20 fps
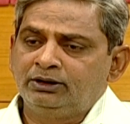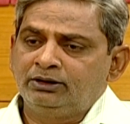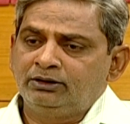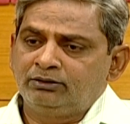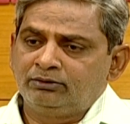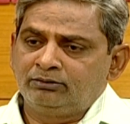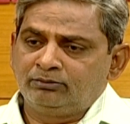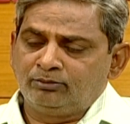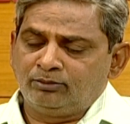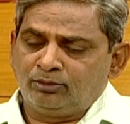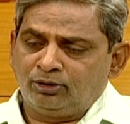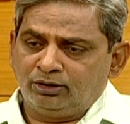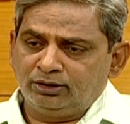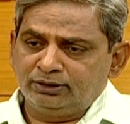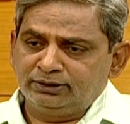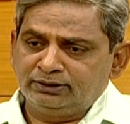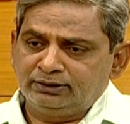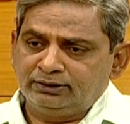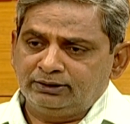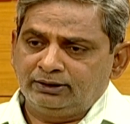
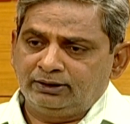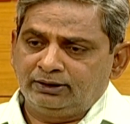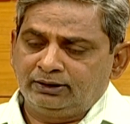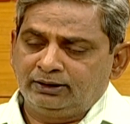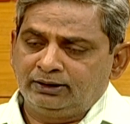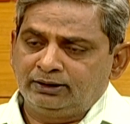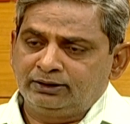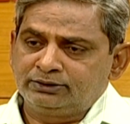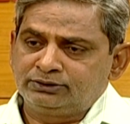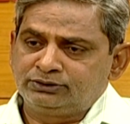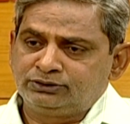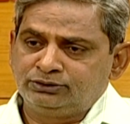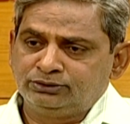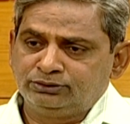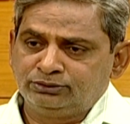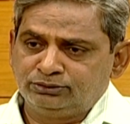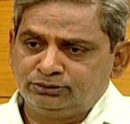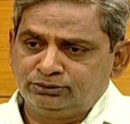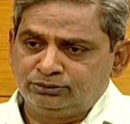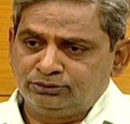Born to
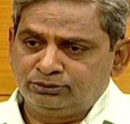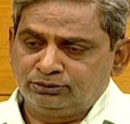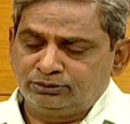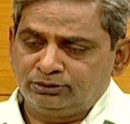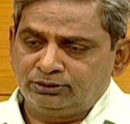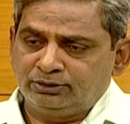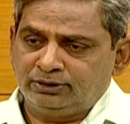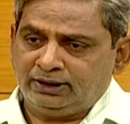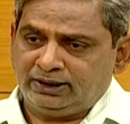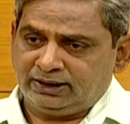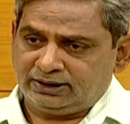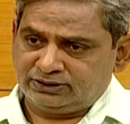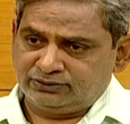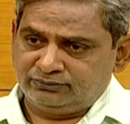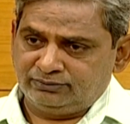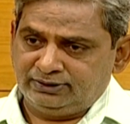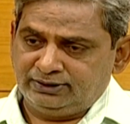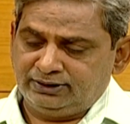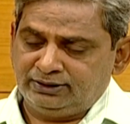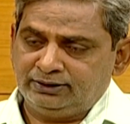
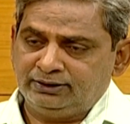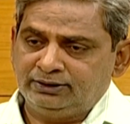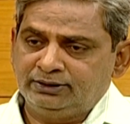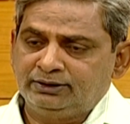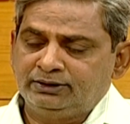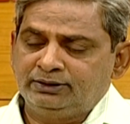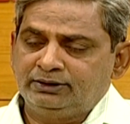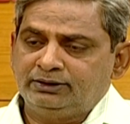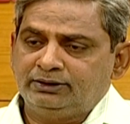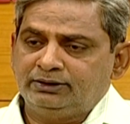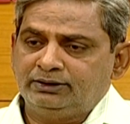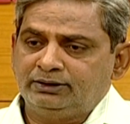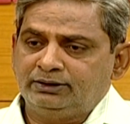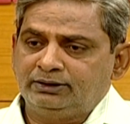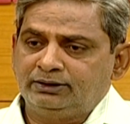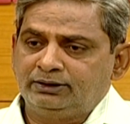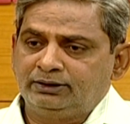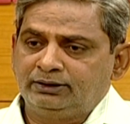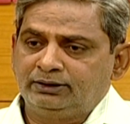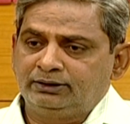actually
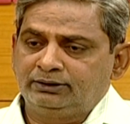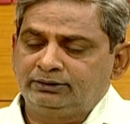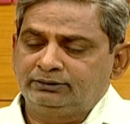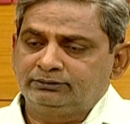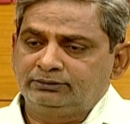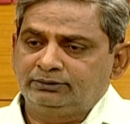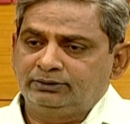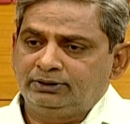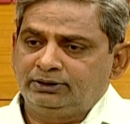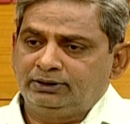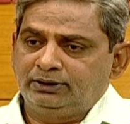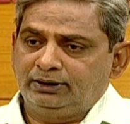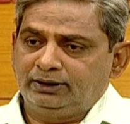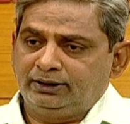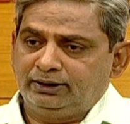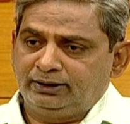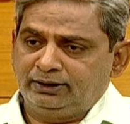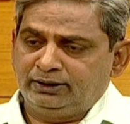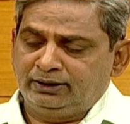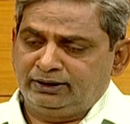
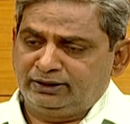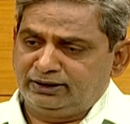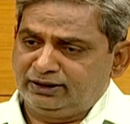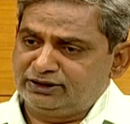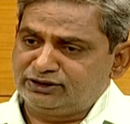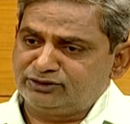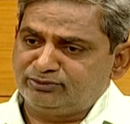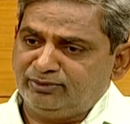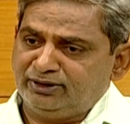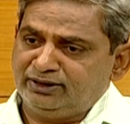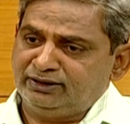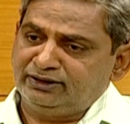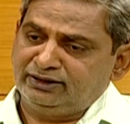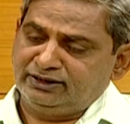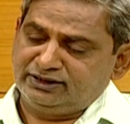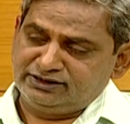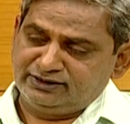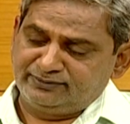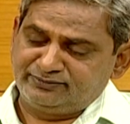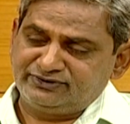an Englishman and
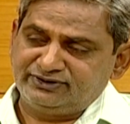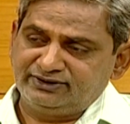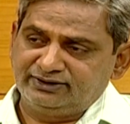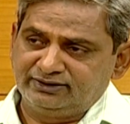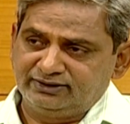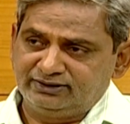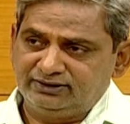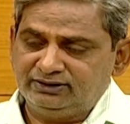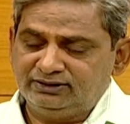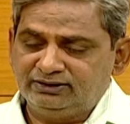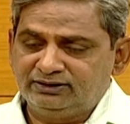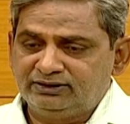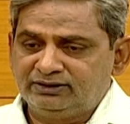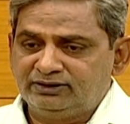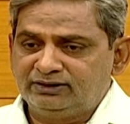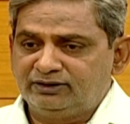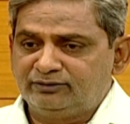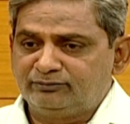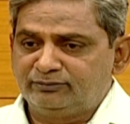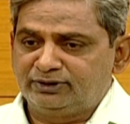a gypsy girl,
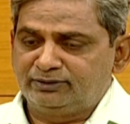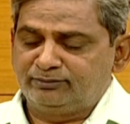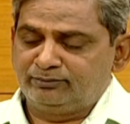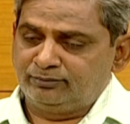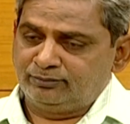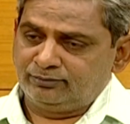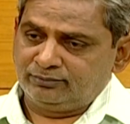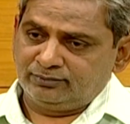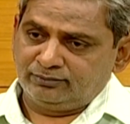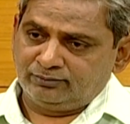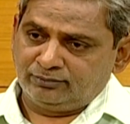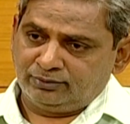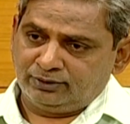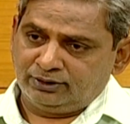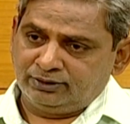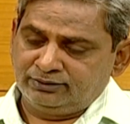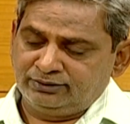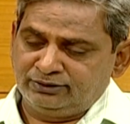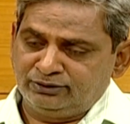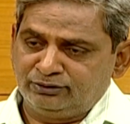but
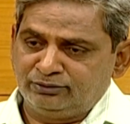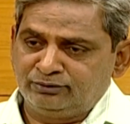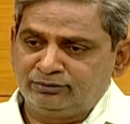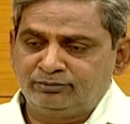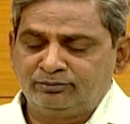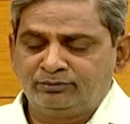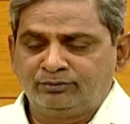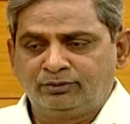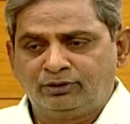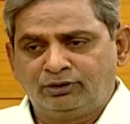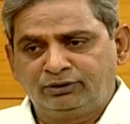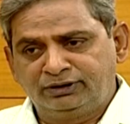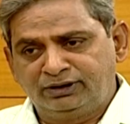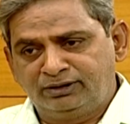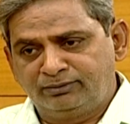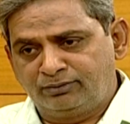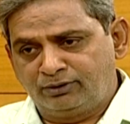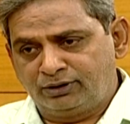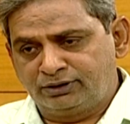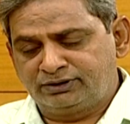born
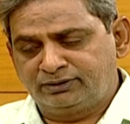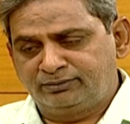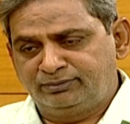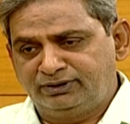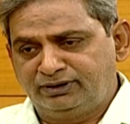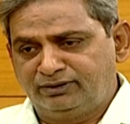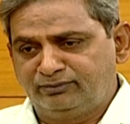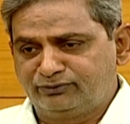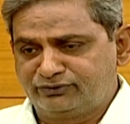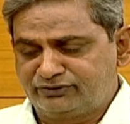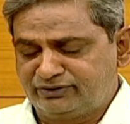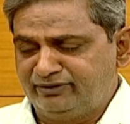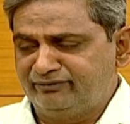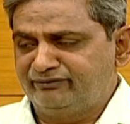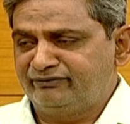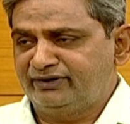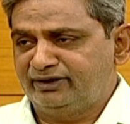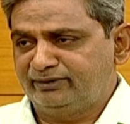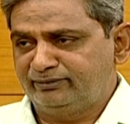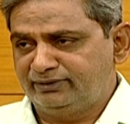and brought up in a Muslim
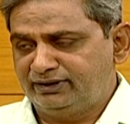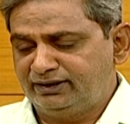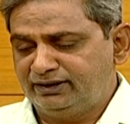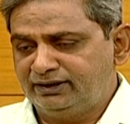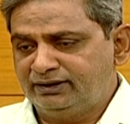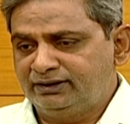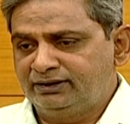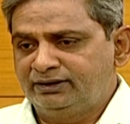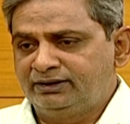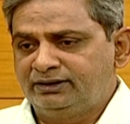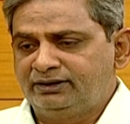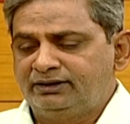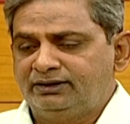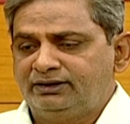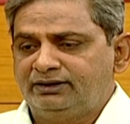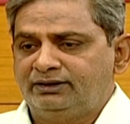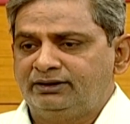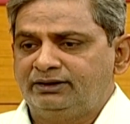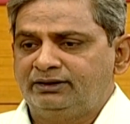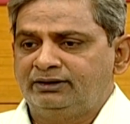family,
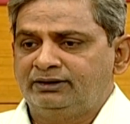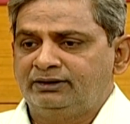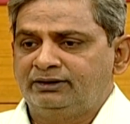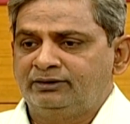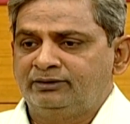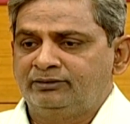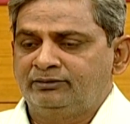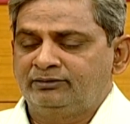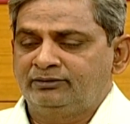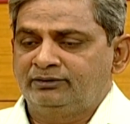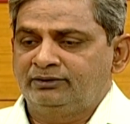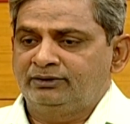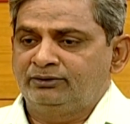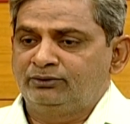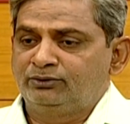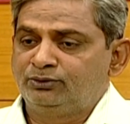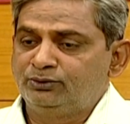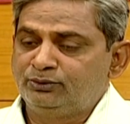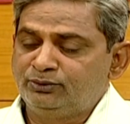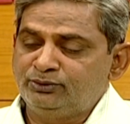
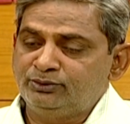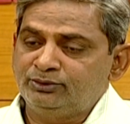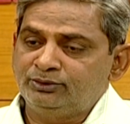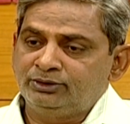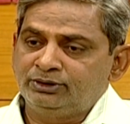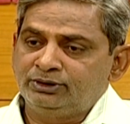because